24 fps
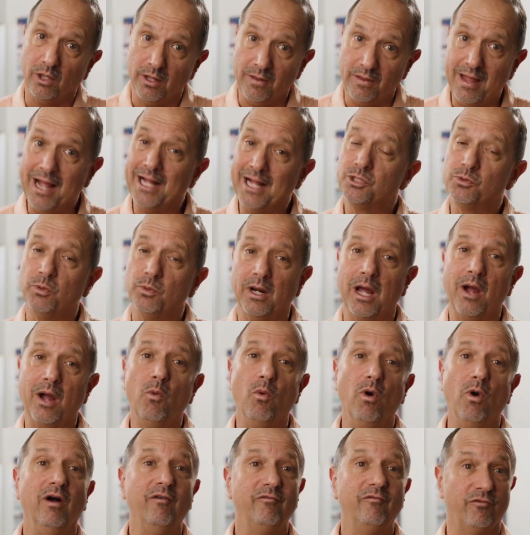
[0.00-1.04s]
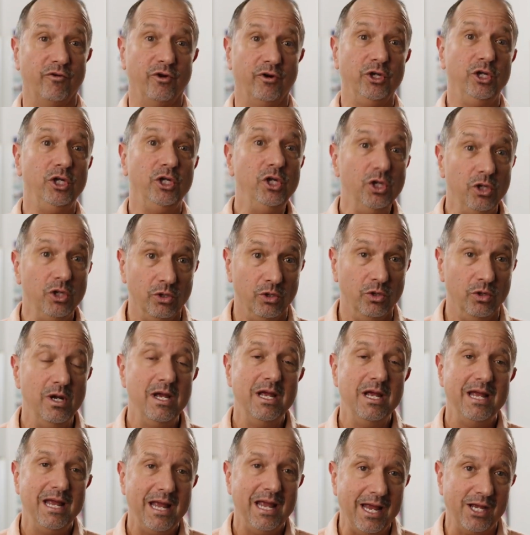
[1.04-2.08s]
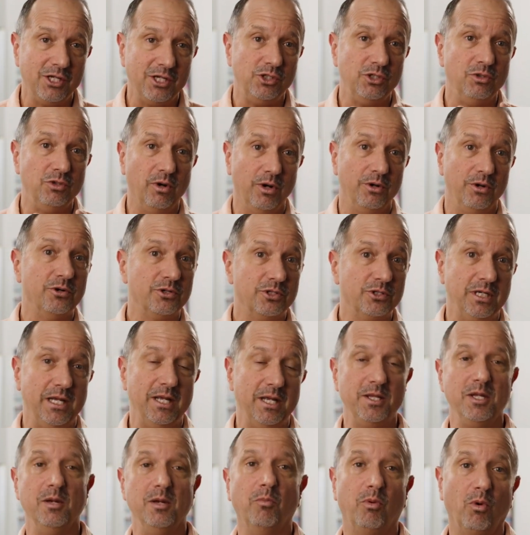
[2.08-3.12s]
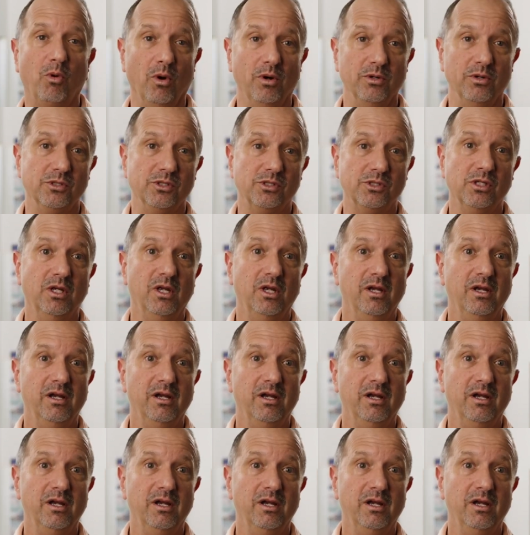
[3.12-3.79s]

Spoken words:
And that's what I want for you as you understand the importance